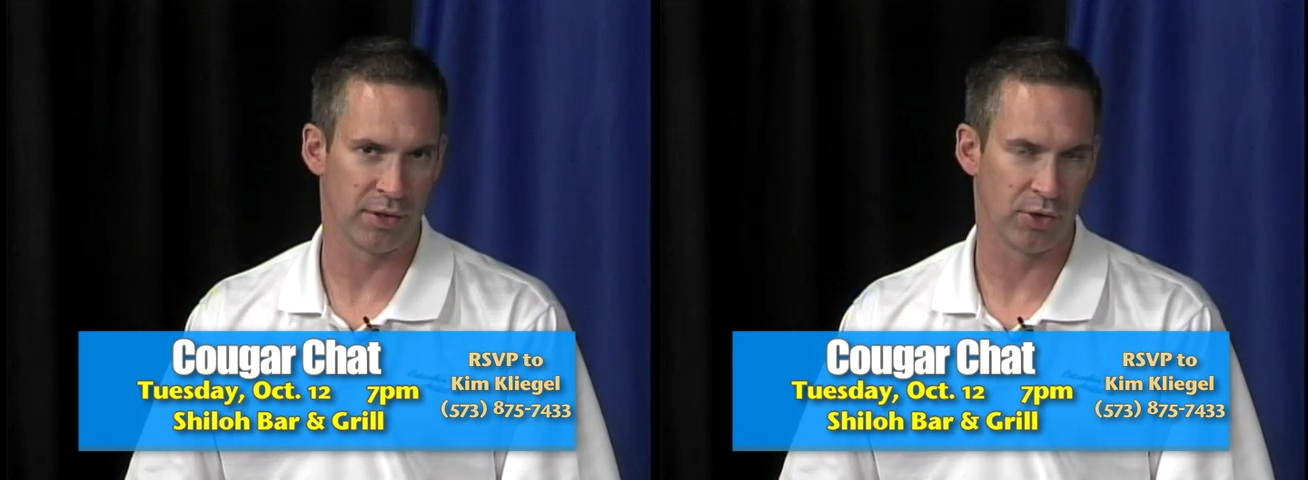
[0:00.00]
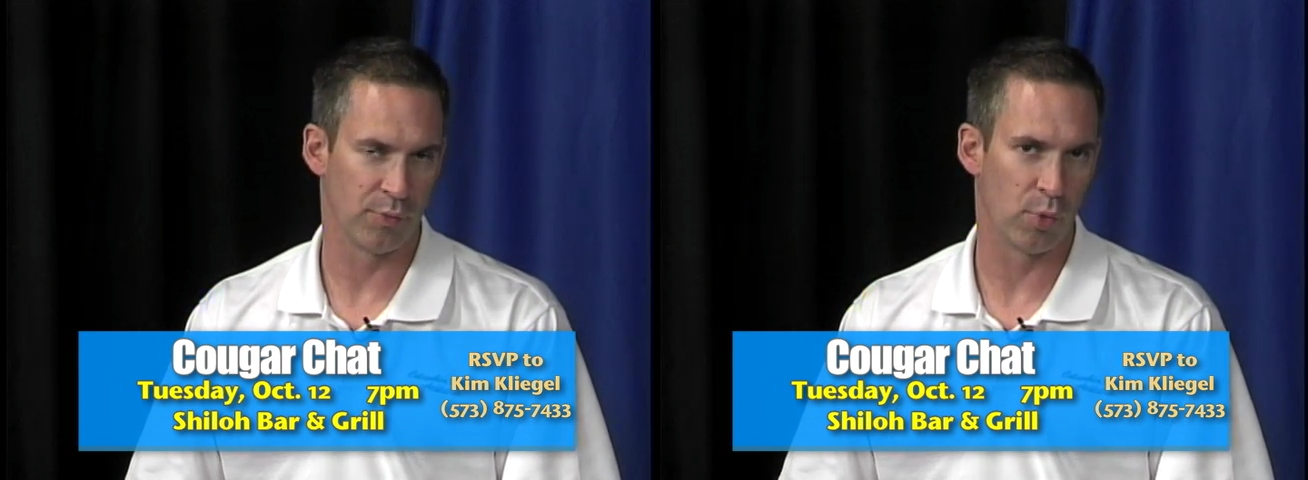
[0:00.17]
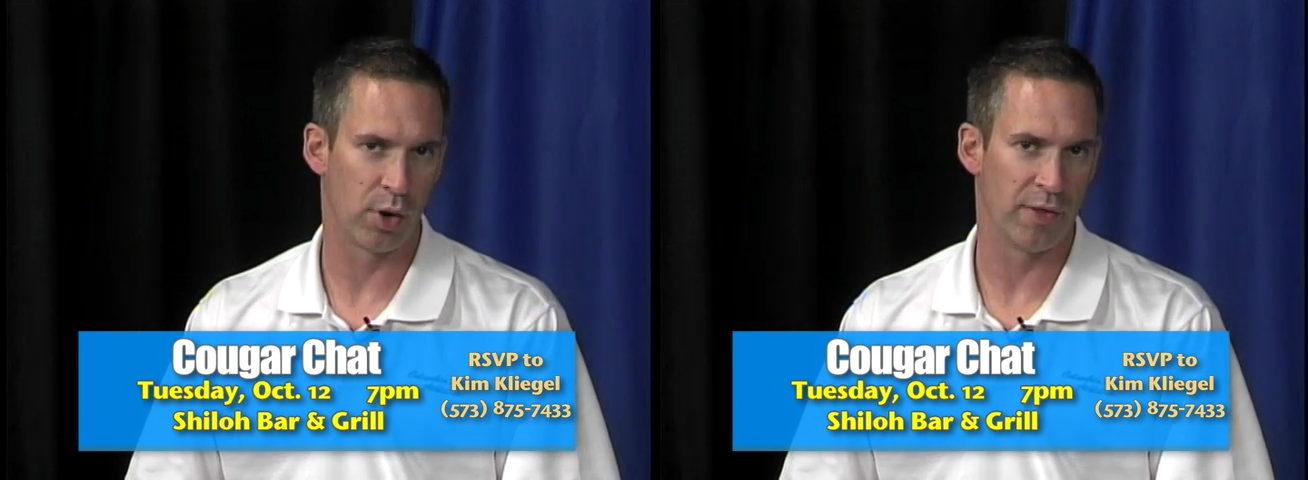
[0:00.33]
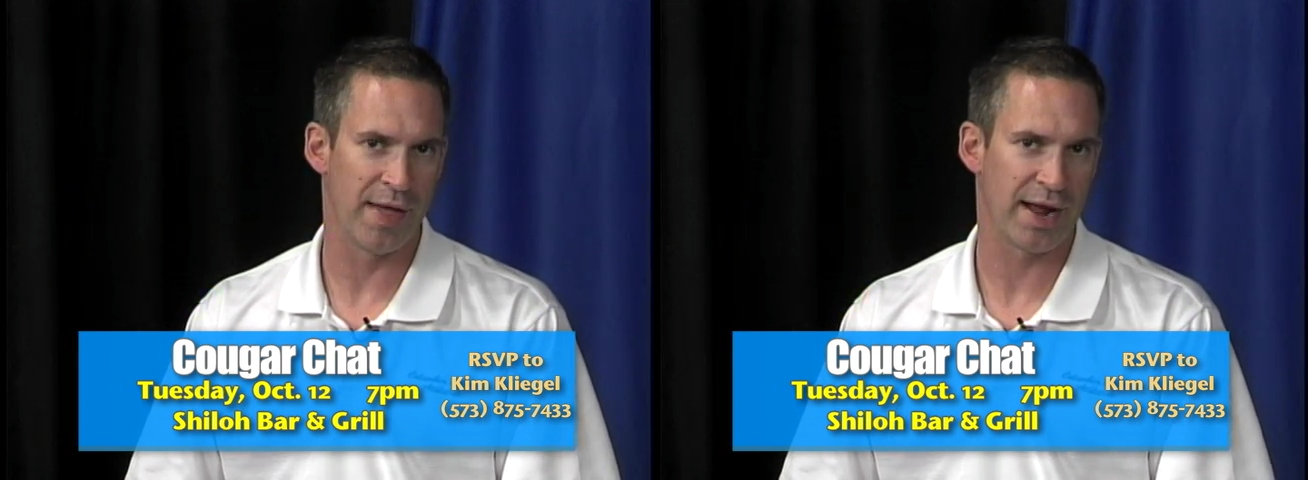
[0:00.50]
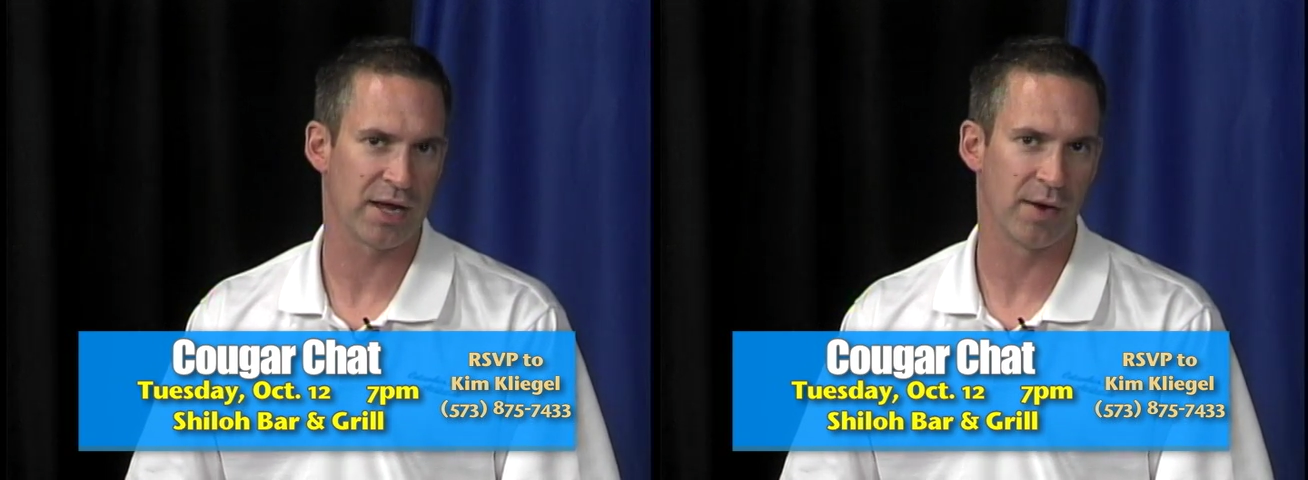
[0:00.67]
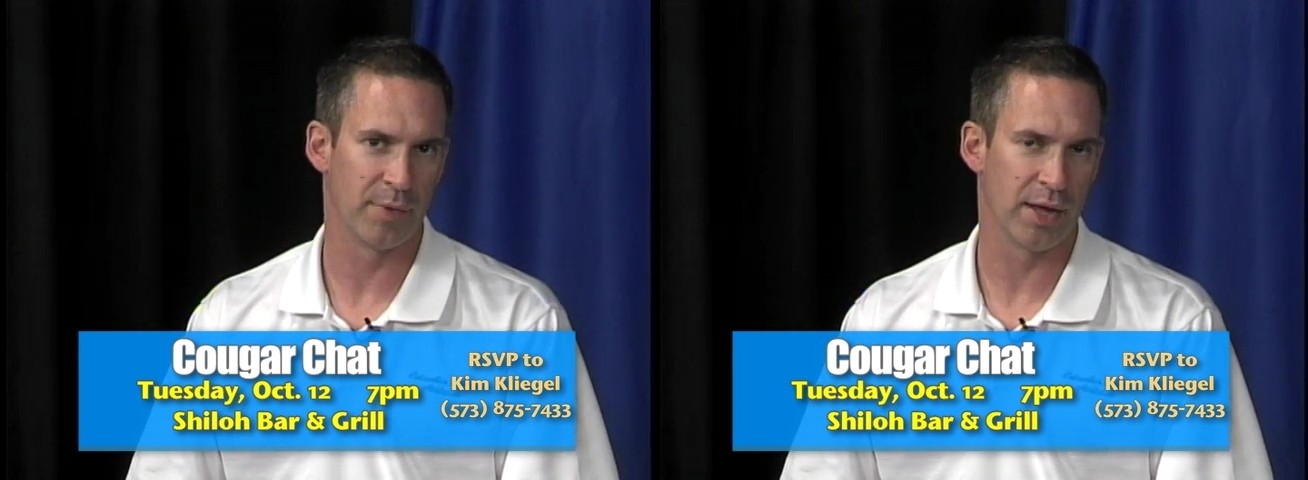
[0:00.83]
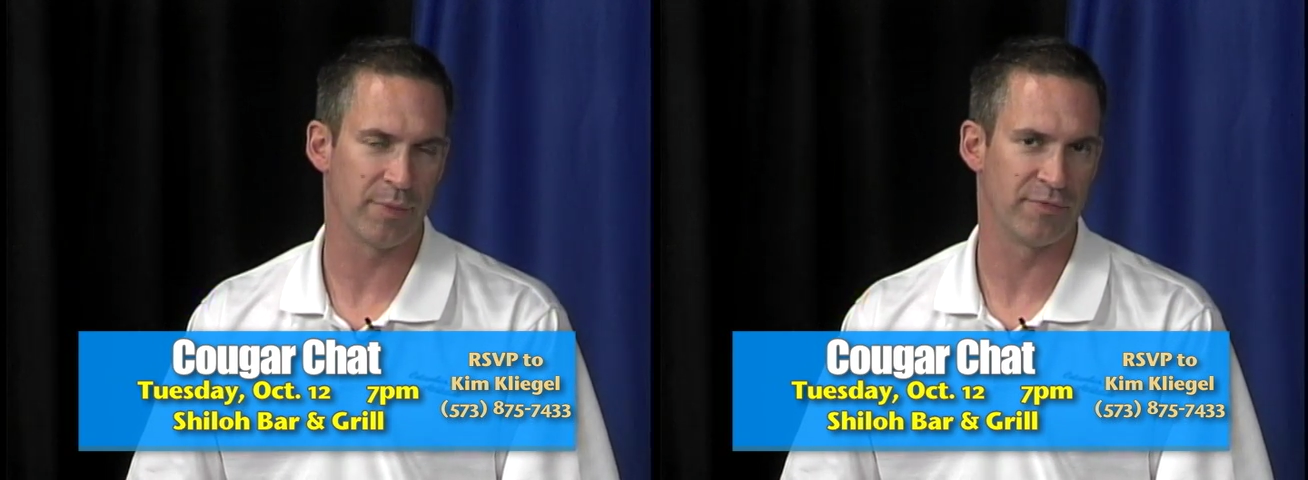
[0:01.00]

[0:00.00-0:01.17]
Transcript: a little more on that coming up.